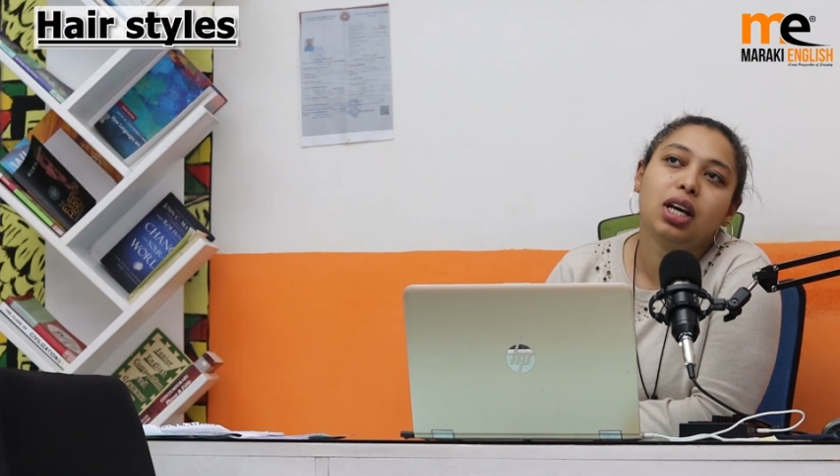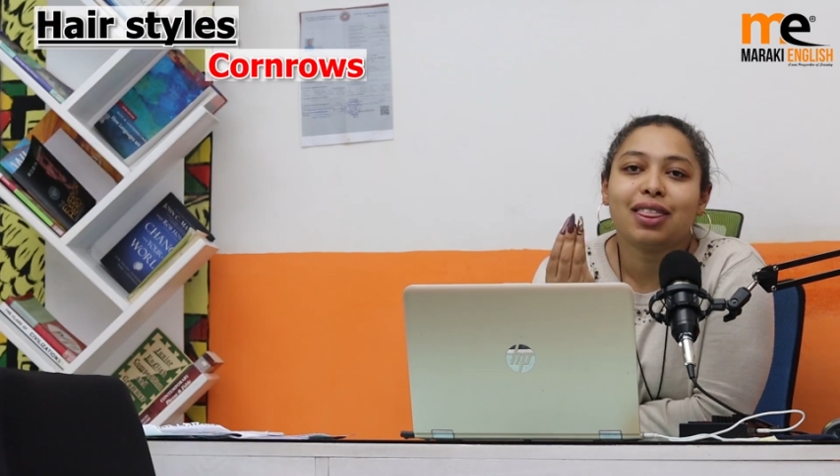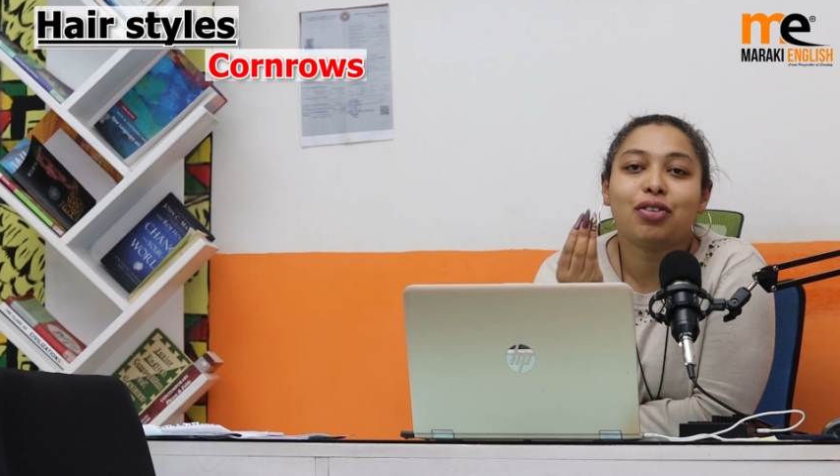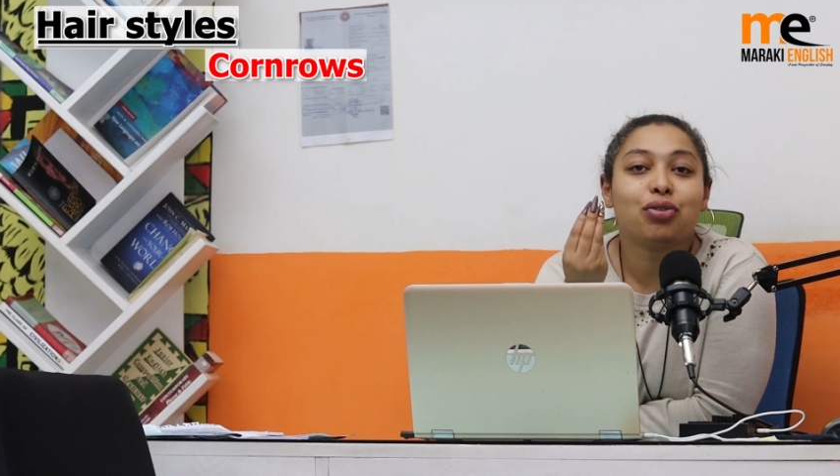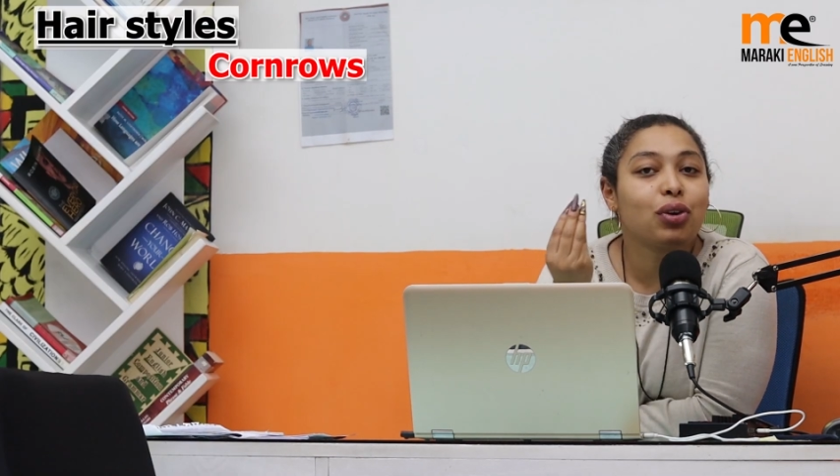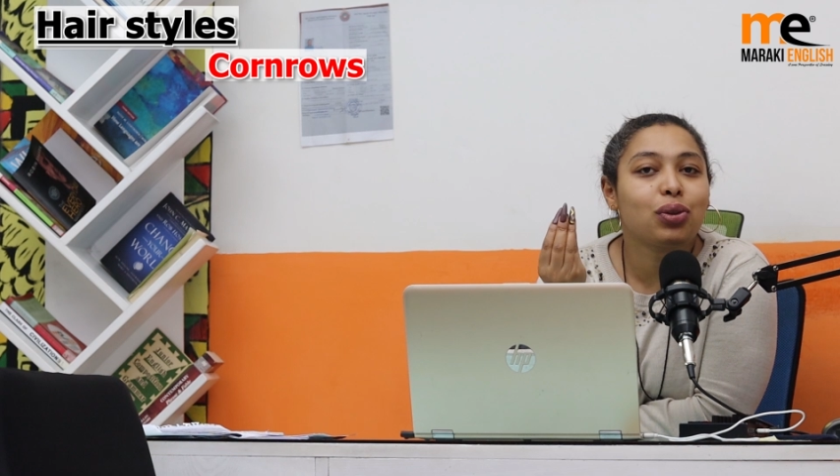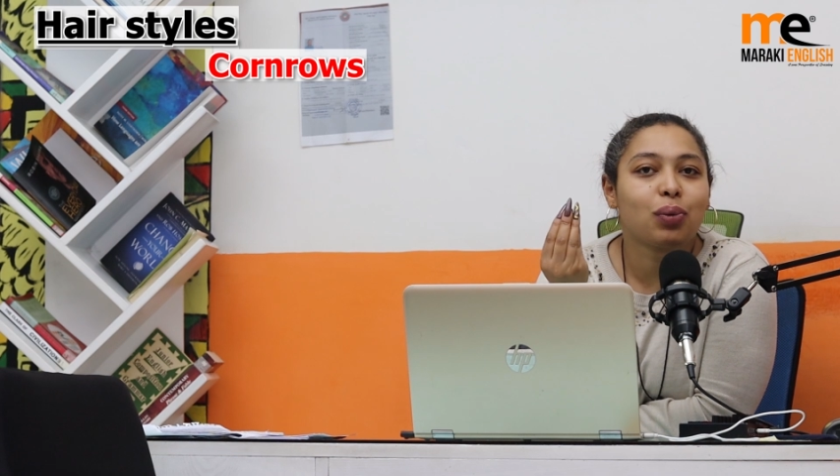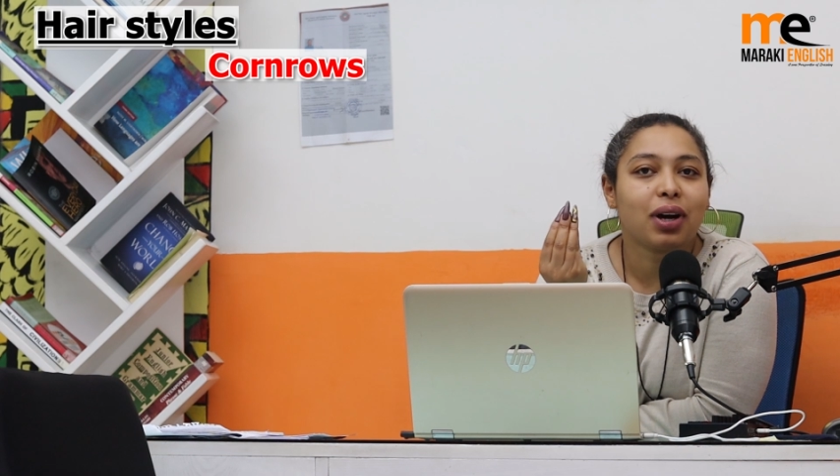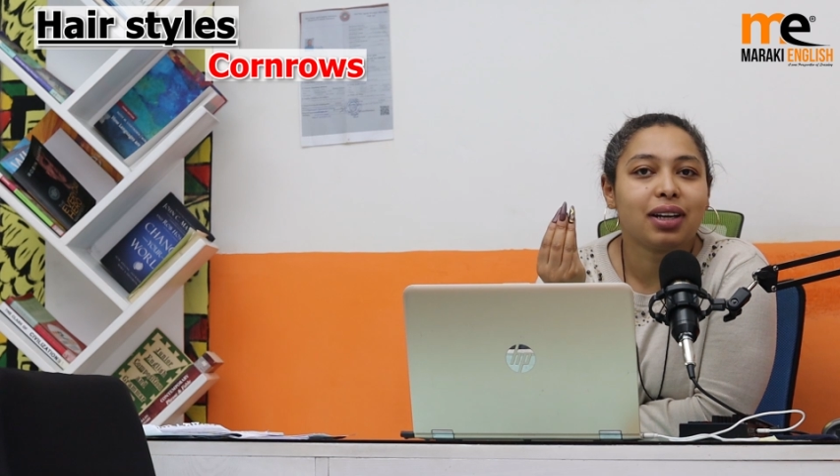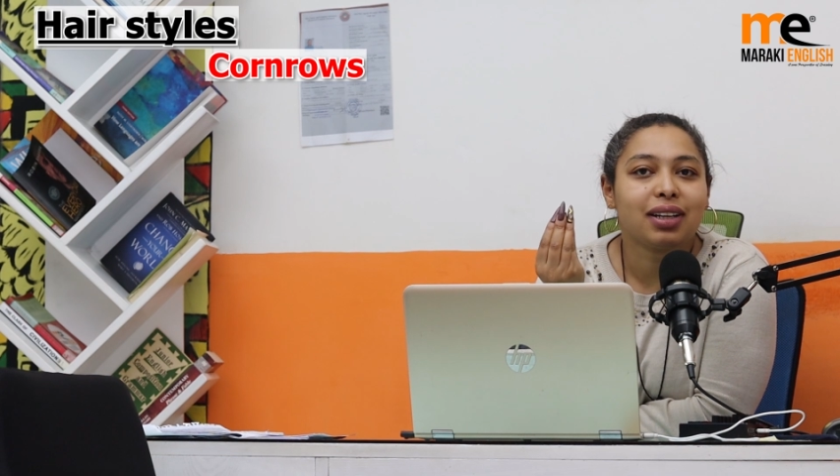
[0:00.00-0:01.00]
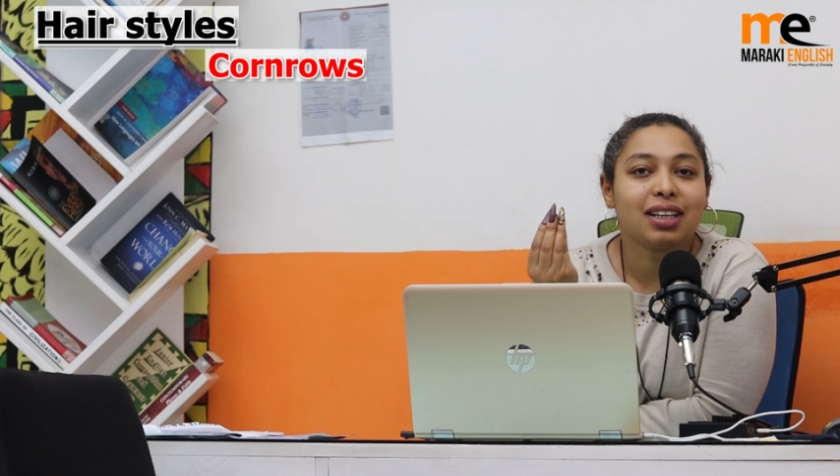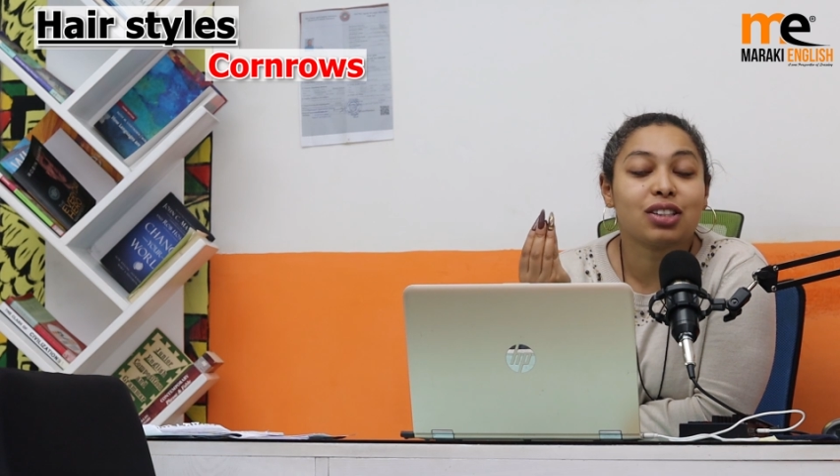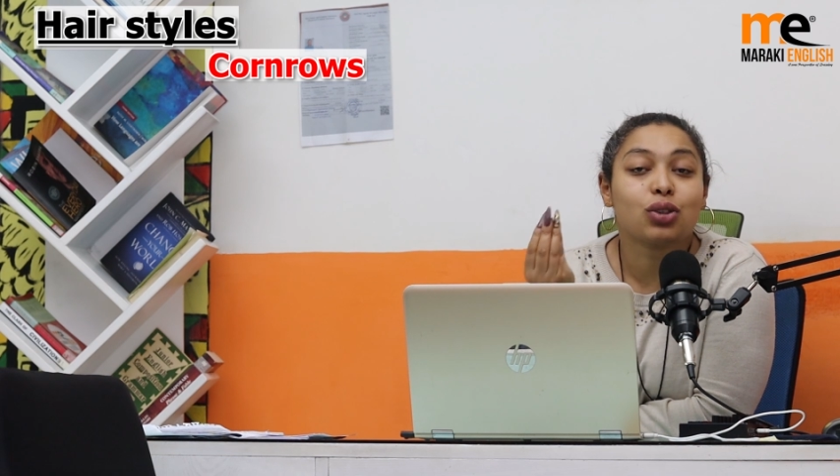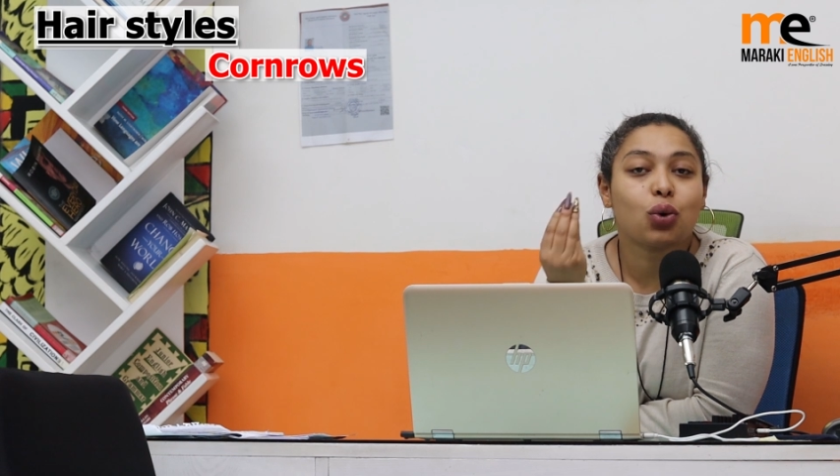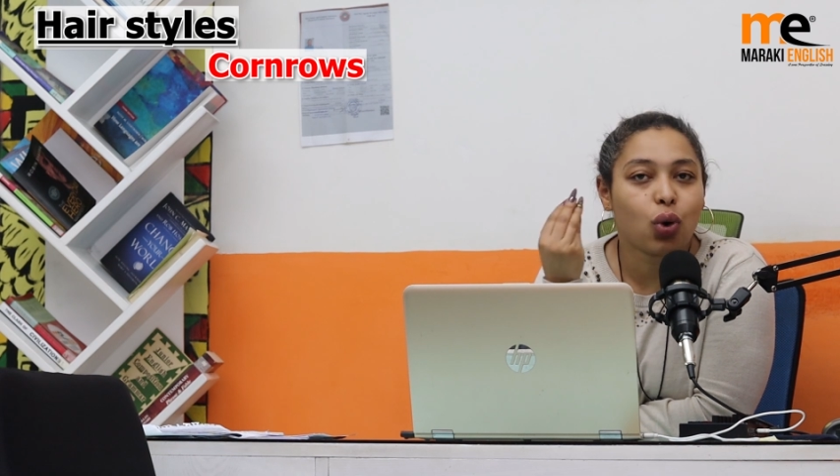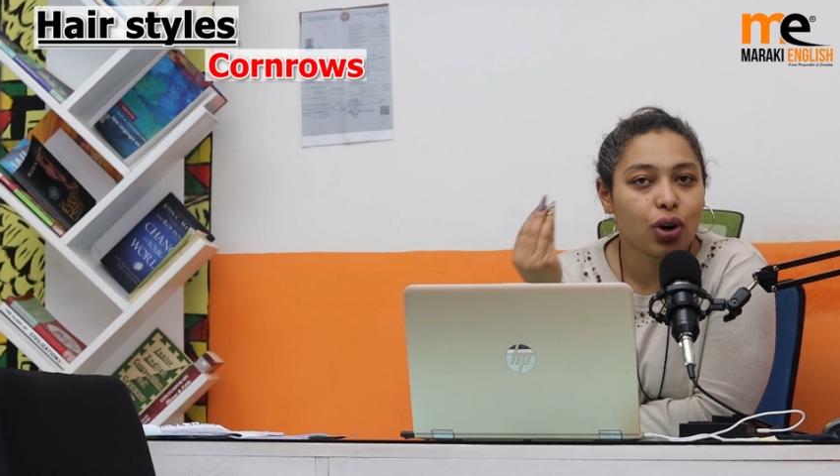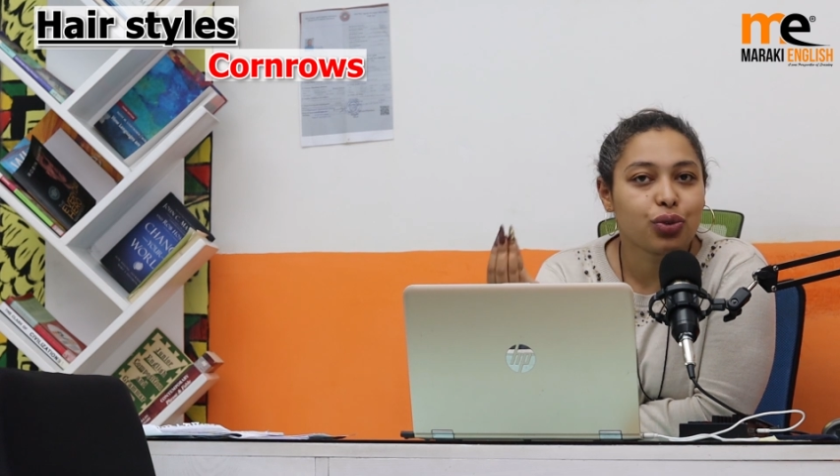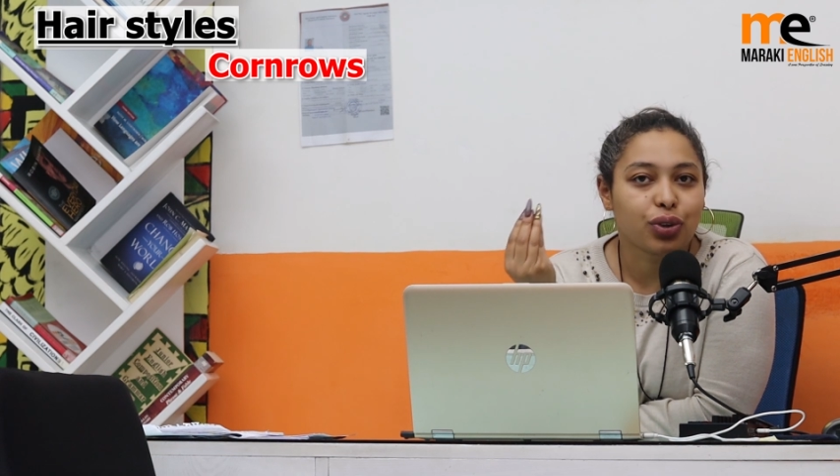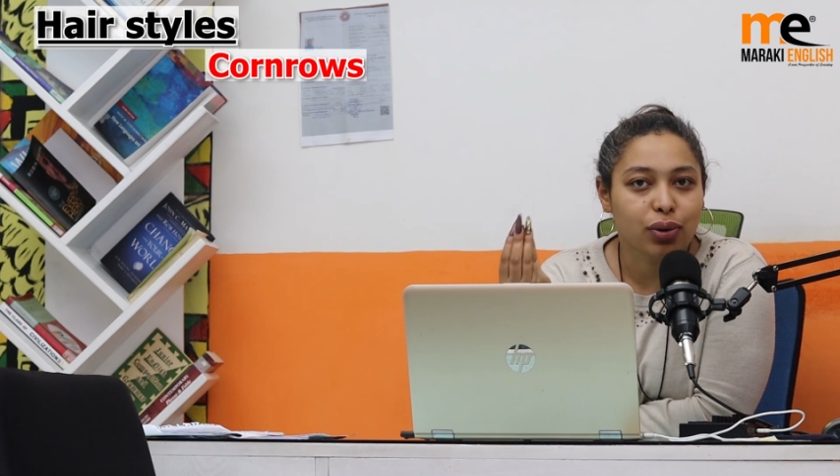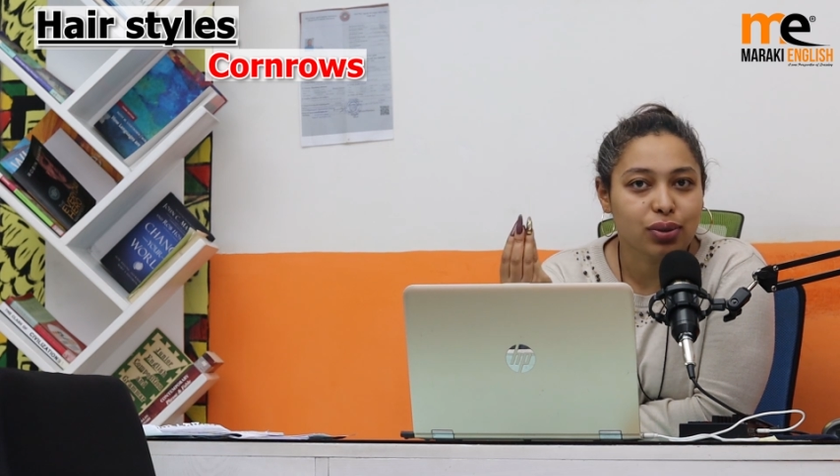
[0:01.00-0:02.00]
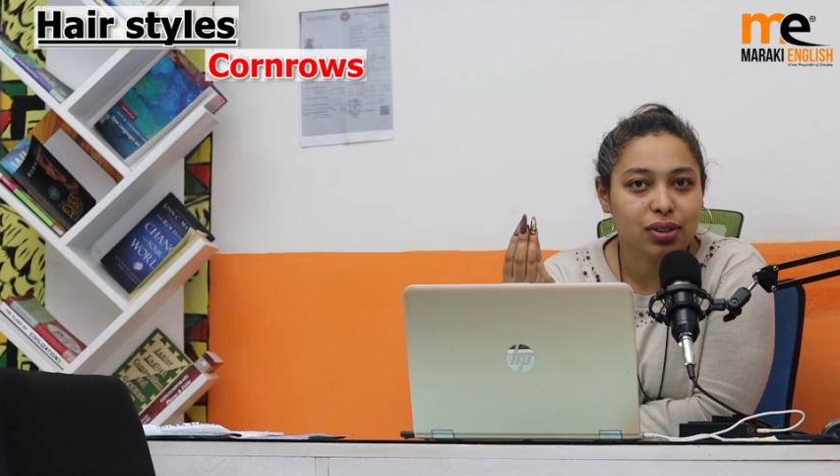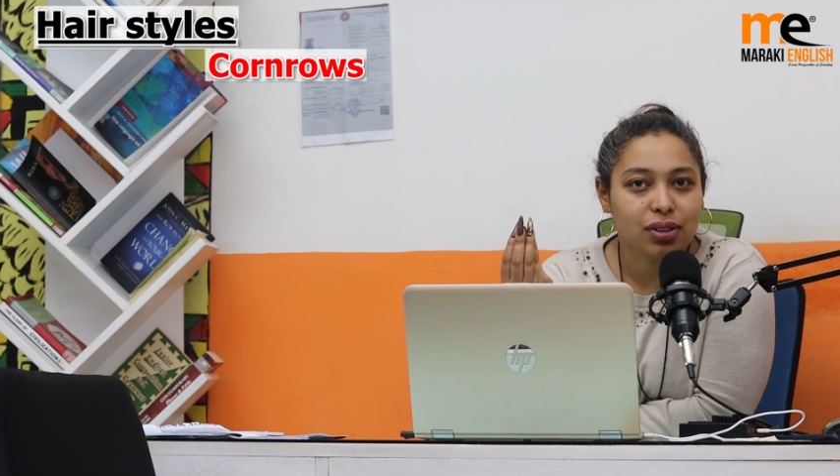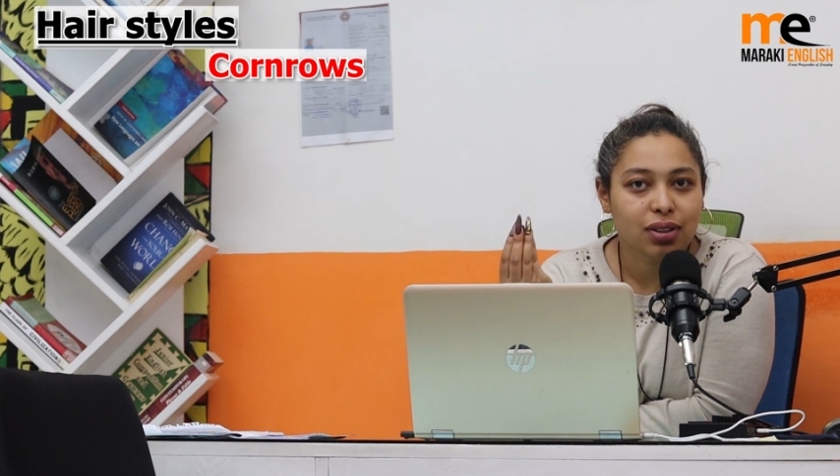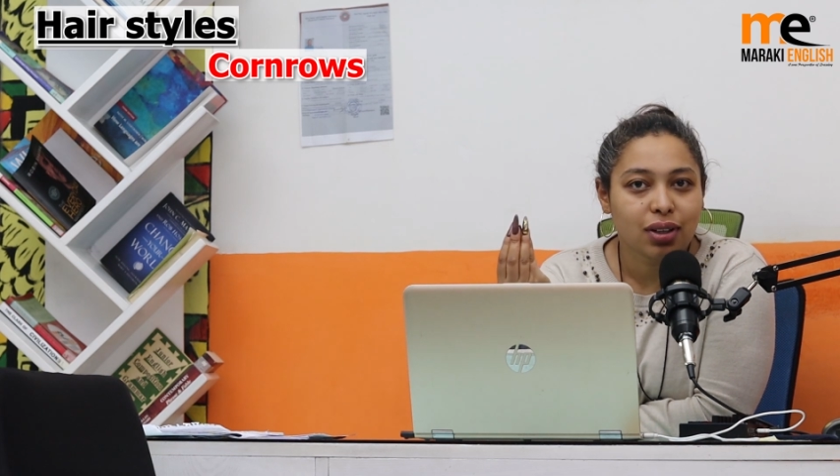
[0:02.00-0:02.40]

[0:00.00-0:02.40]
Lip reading: The fourth one is cornrows.